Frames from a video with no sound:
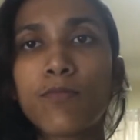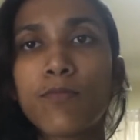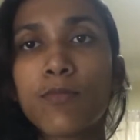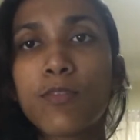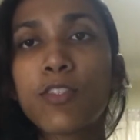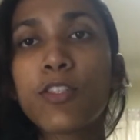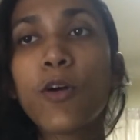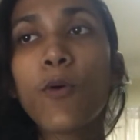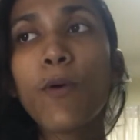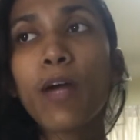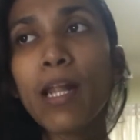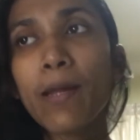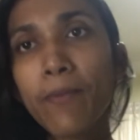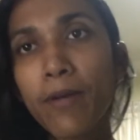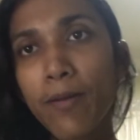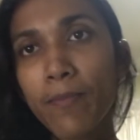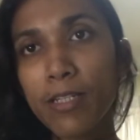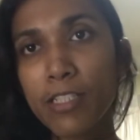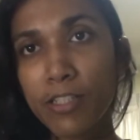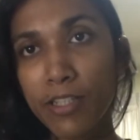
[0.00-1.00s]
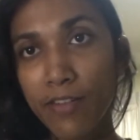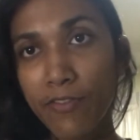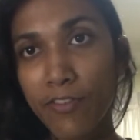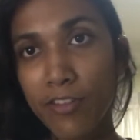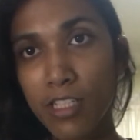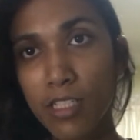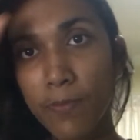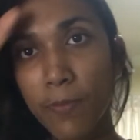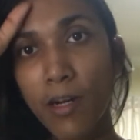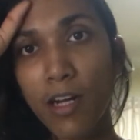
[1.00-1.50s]
So what I'm going to be doing for
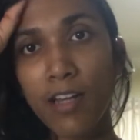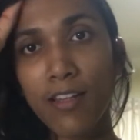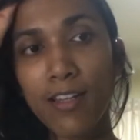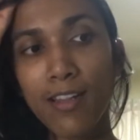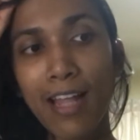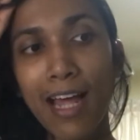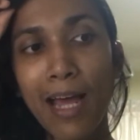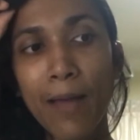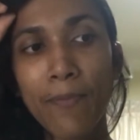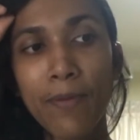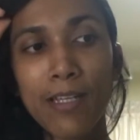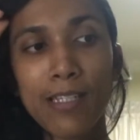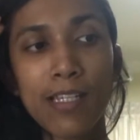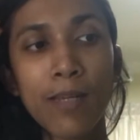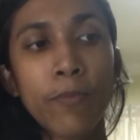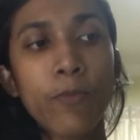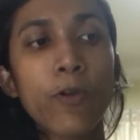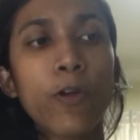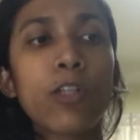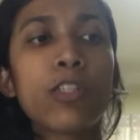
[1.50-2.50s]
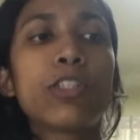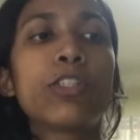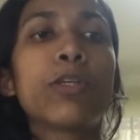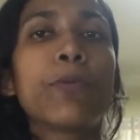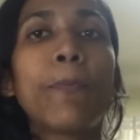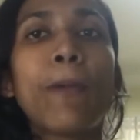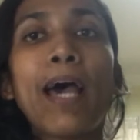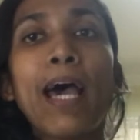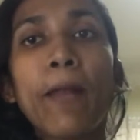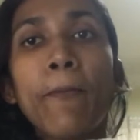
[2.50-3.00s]
this part of the lab is I'm going to
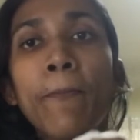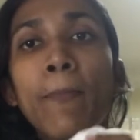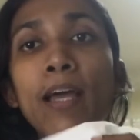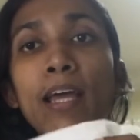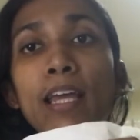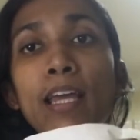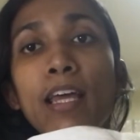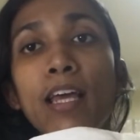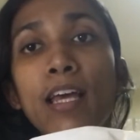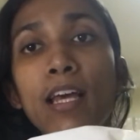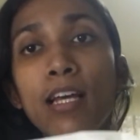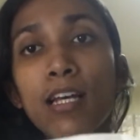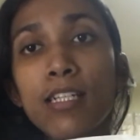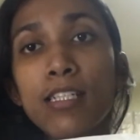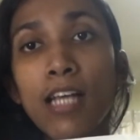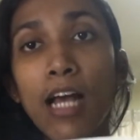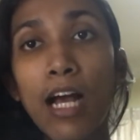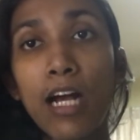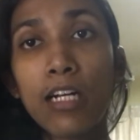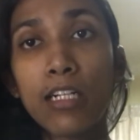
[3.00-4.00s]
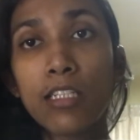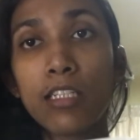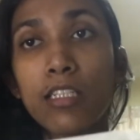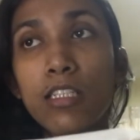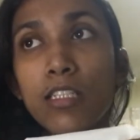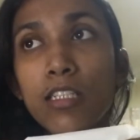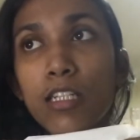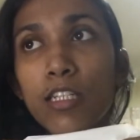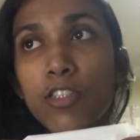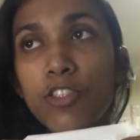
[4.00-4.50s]
pat my tongue
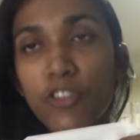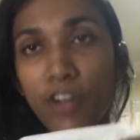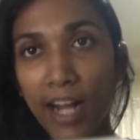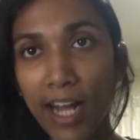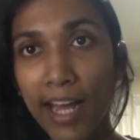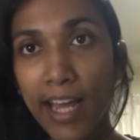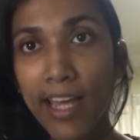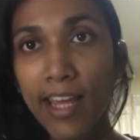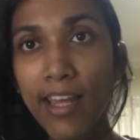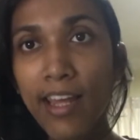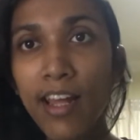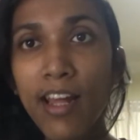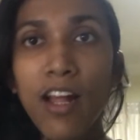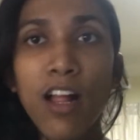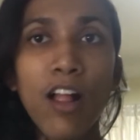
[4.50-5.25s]
dry,